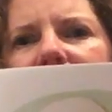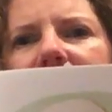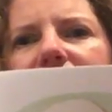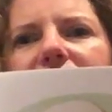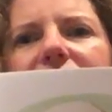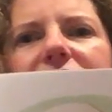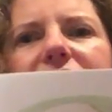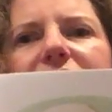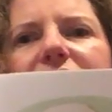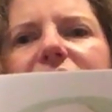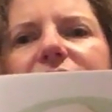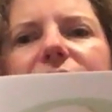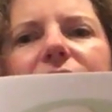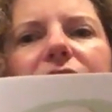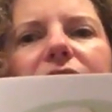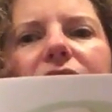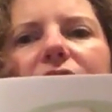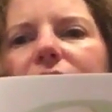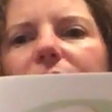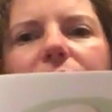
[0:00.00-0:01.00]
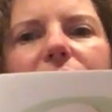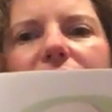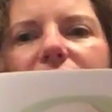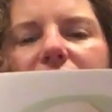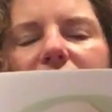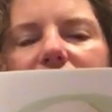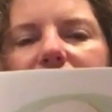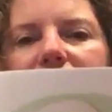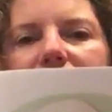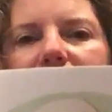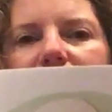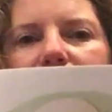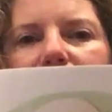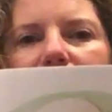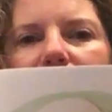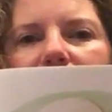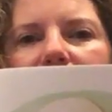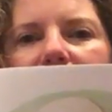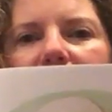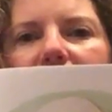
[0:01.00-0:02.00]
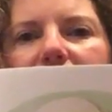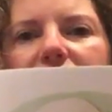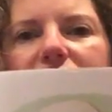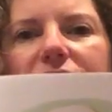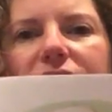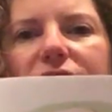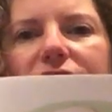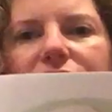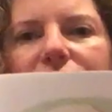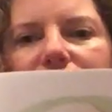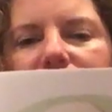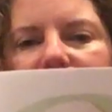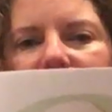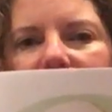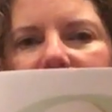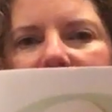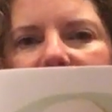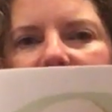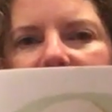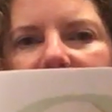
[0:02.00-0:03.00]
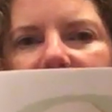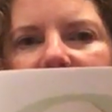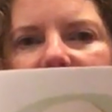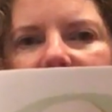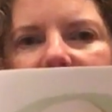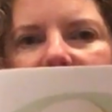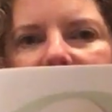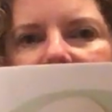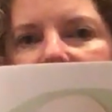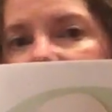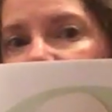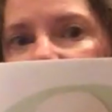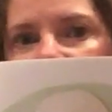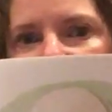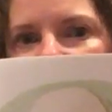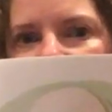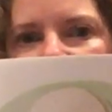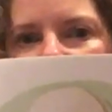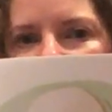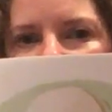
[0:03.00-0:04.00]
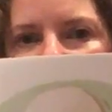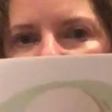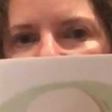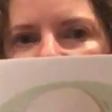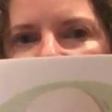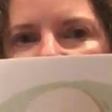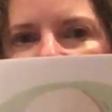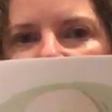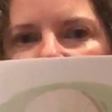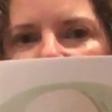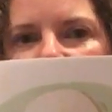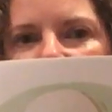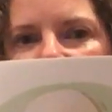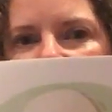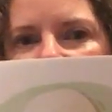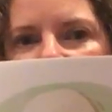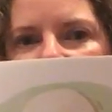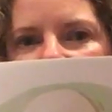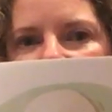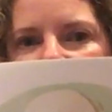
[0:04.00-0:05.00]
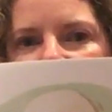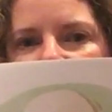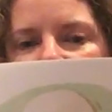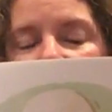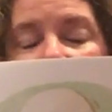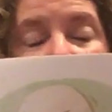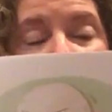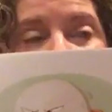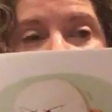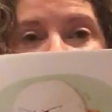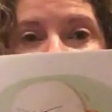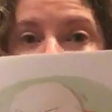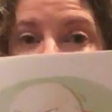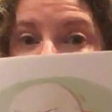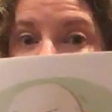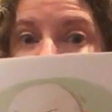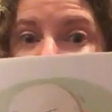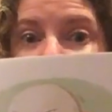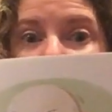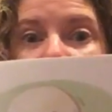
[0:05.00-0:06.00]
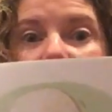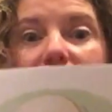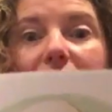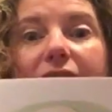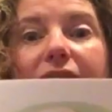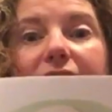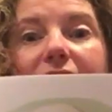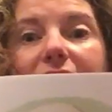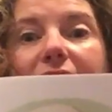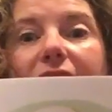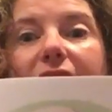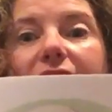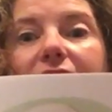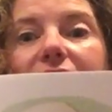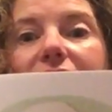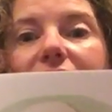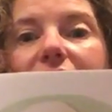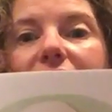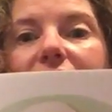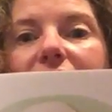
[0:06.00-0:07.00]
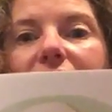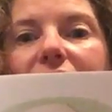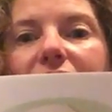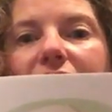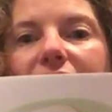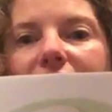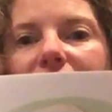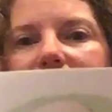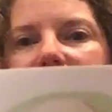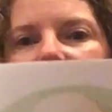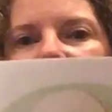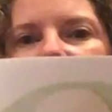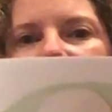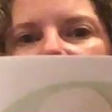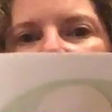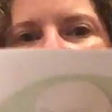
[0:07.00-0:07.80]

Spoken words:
easy, but then it doesn't work out. So you try it again, and it doesn't work out again, and it doesn't work out again. It takes a